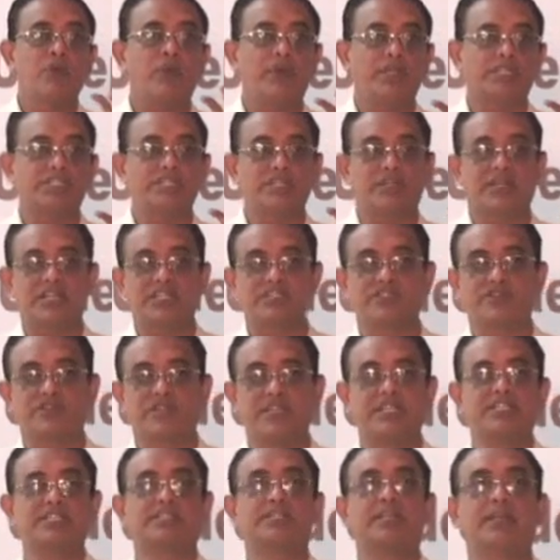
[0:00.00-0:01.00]
which
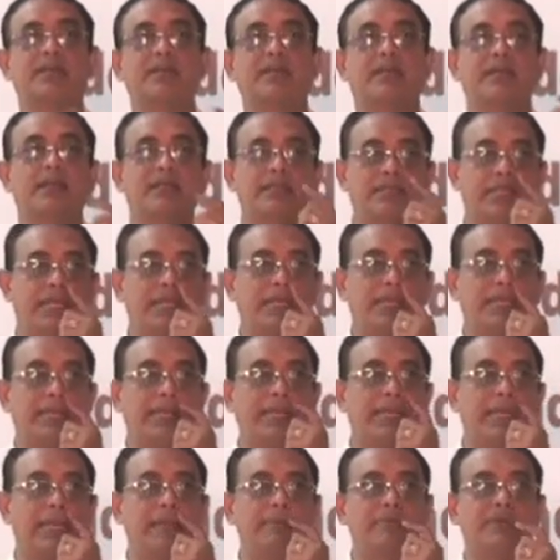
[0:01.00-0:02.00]
restricts
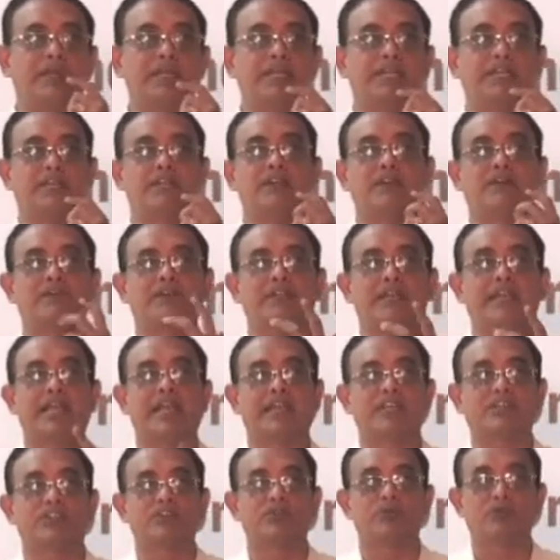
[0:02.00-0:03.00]
the ability of the
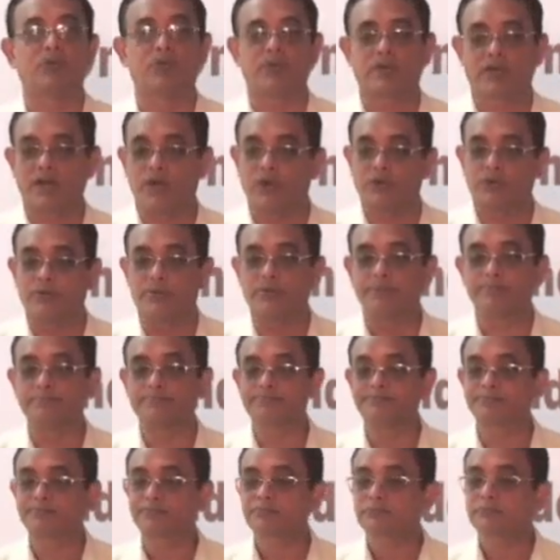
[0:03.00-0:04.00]
neck to move around.
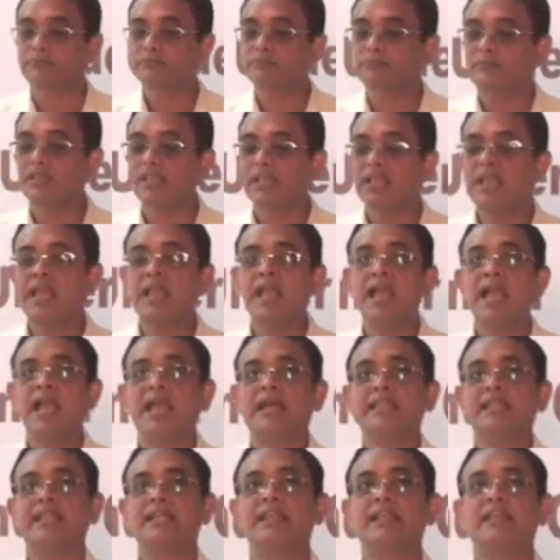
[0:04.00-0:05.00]

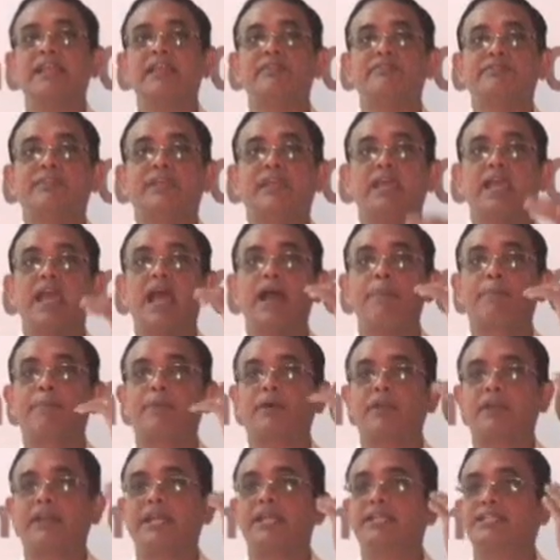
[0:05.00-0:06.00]
And then if the
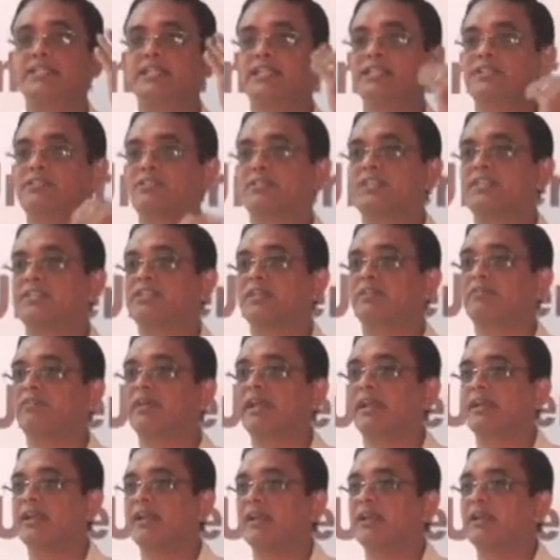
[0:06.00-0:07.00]
upper regions of the
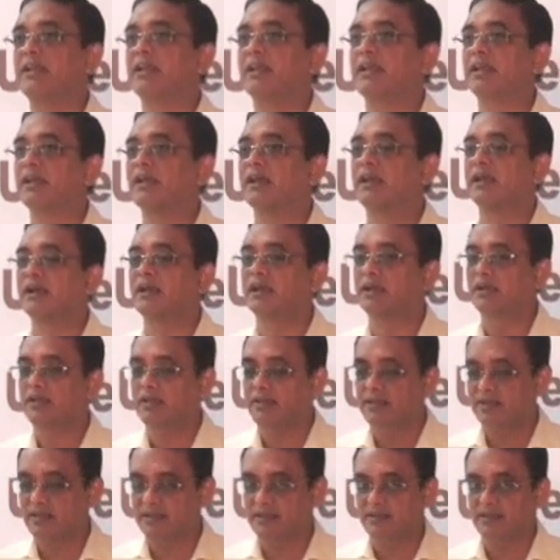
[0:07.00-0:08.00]
cervical,
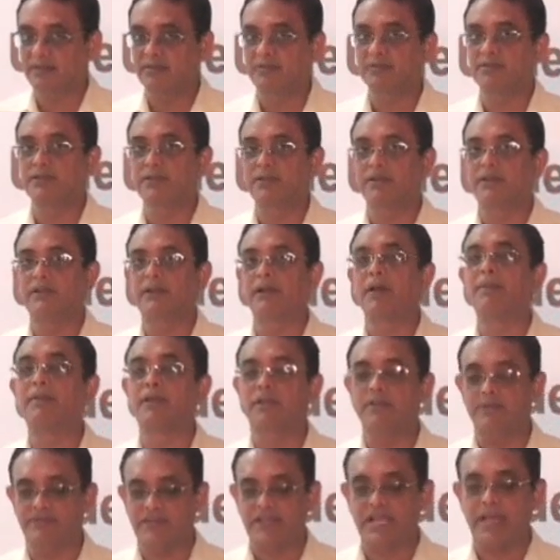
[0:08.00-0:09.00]

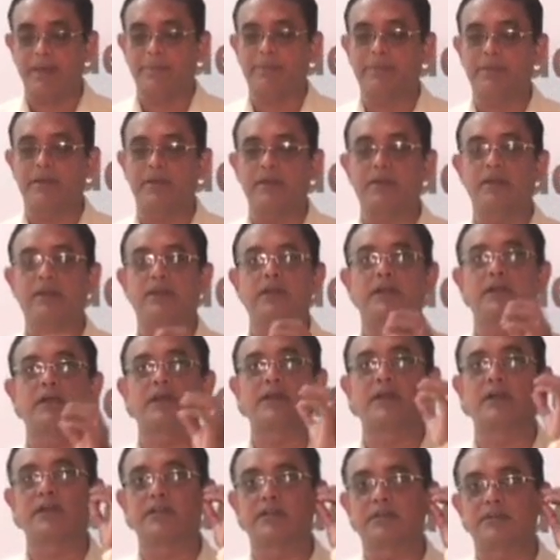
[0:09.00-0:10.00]
if the
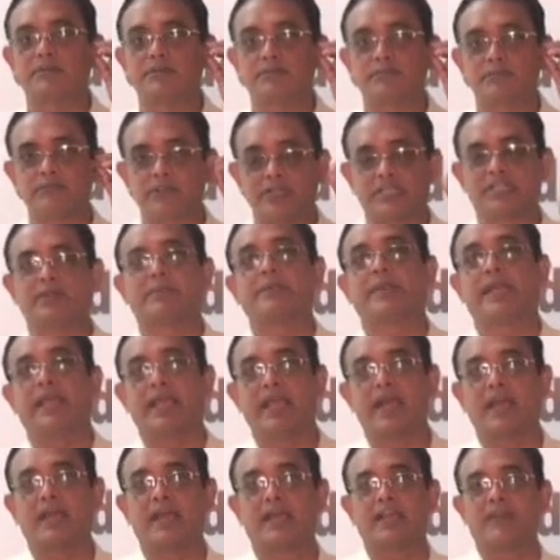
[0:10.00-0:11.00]
upper
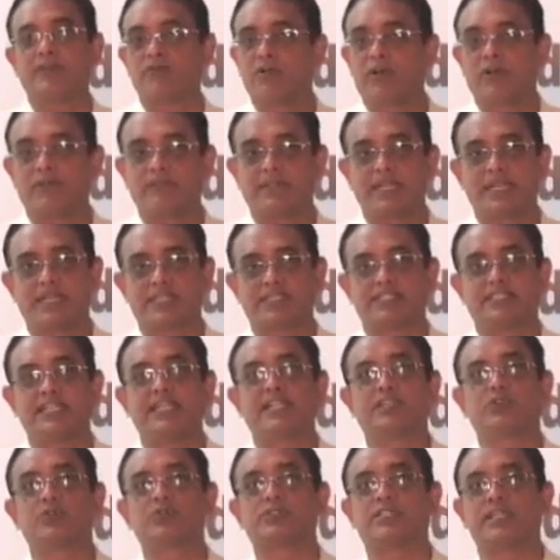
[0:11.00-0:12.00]
vertebrae are involved, that is
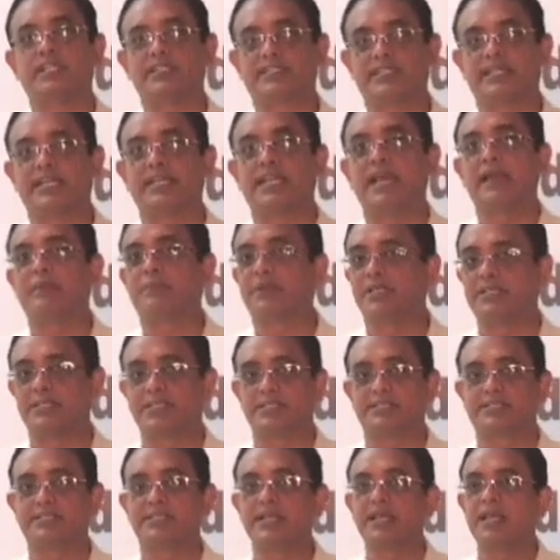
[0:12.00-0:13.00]
C2, C3
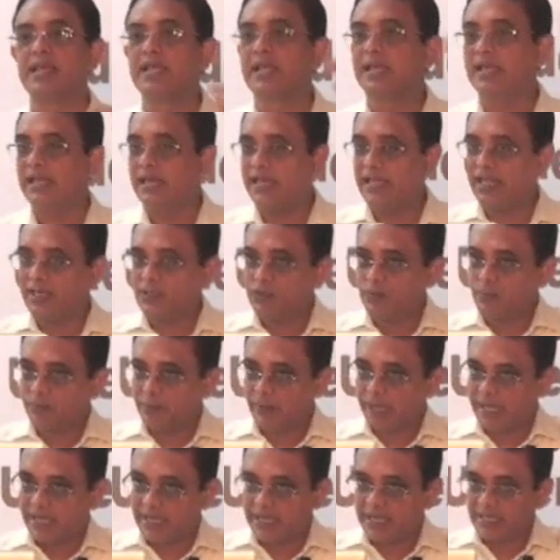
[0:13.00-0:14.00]
damages, lead to
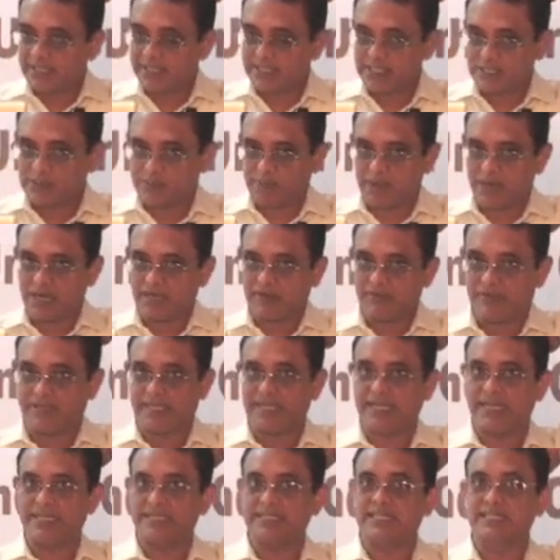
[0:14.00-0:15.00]
pain in this part of the
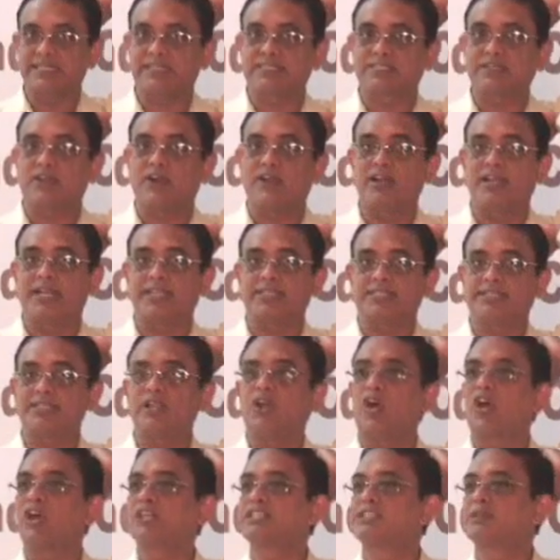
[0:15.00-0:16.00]
head that is called as the
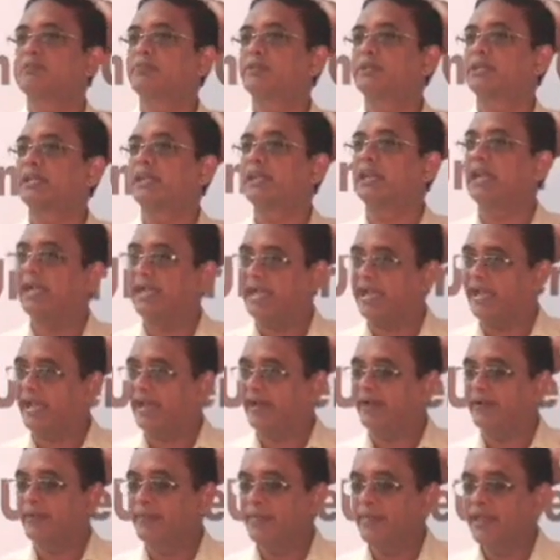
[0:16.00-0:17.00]
occipital headache.
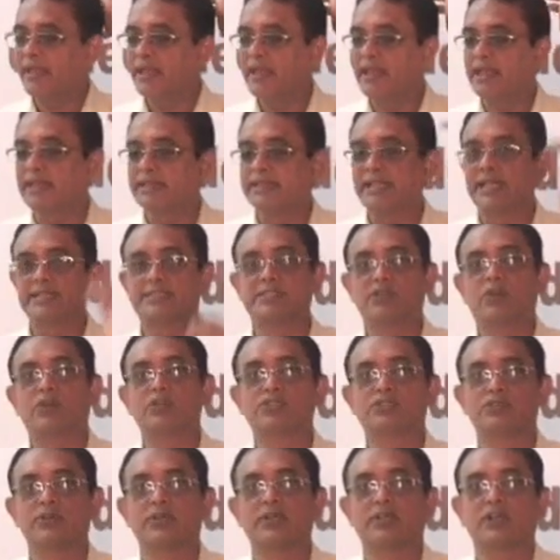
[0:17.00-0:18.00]
That's
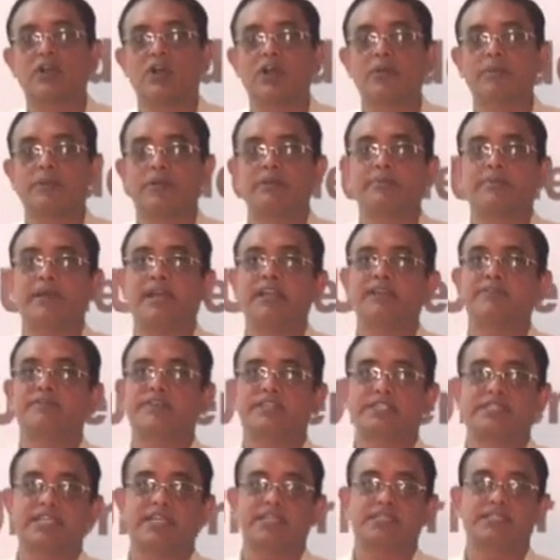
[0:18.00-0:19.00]
also a common
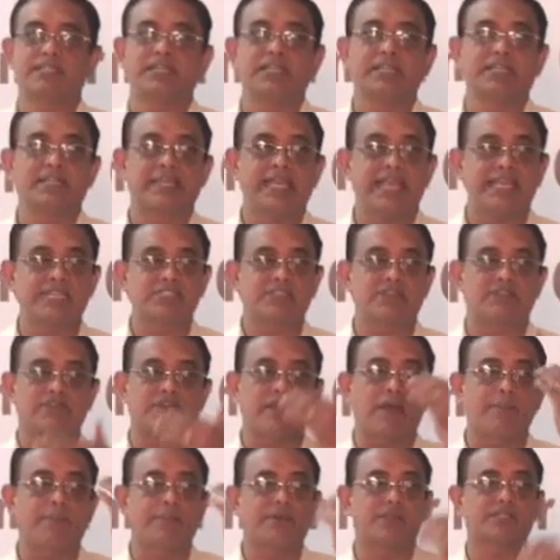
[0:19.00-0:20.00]
manifestation in case of
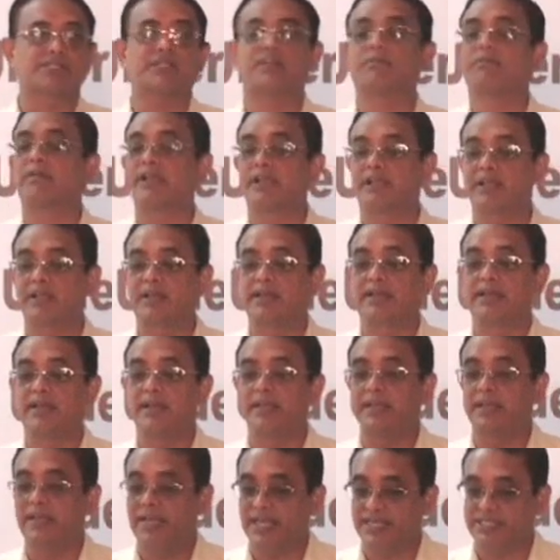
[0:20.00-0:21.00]
upper cervical
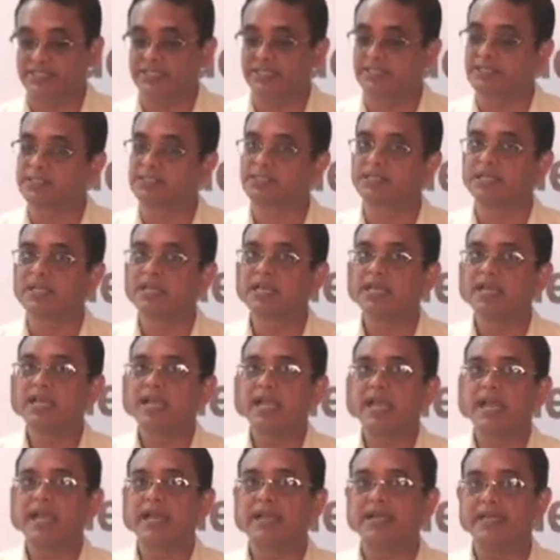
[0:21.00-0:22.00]
lesions.
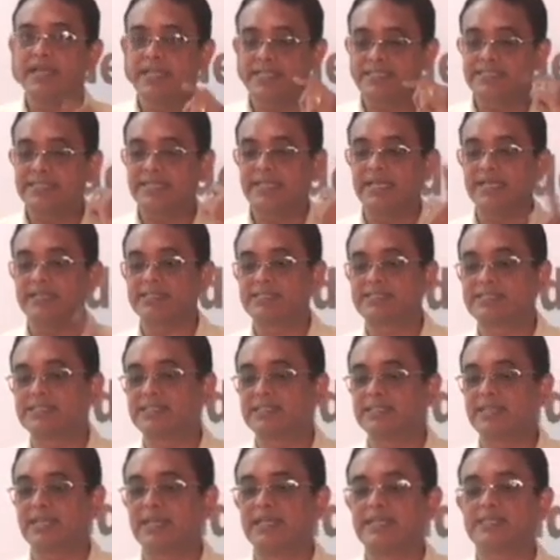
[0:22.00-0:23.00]
And dizziness
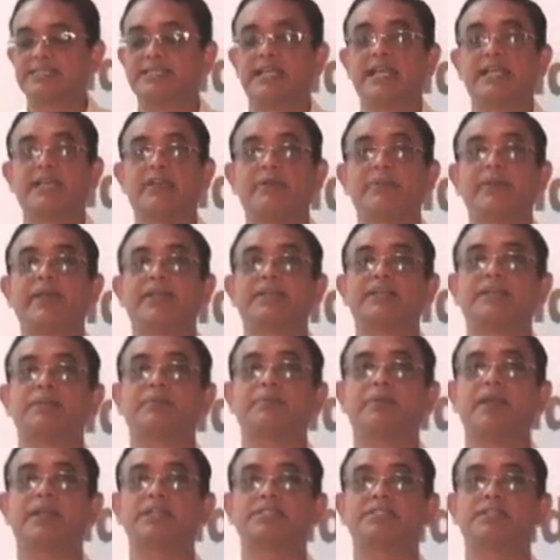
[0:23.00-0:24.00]
that is aggravated
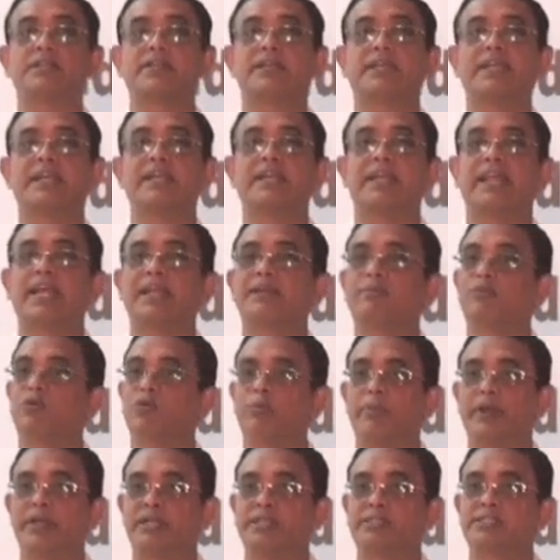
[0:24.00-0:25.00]
by jerky neck
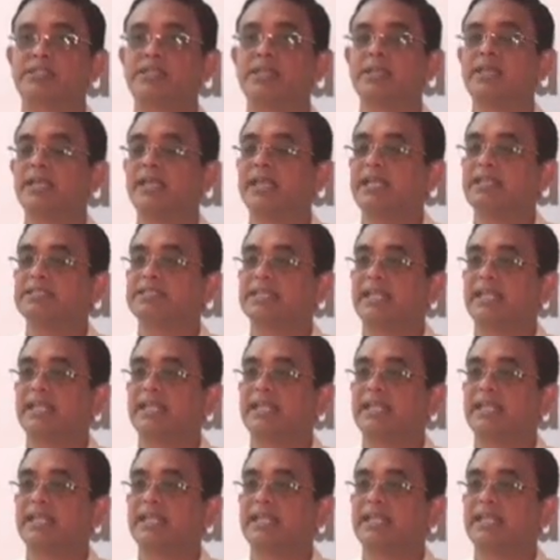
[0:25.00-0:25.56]
movements is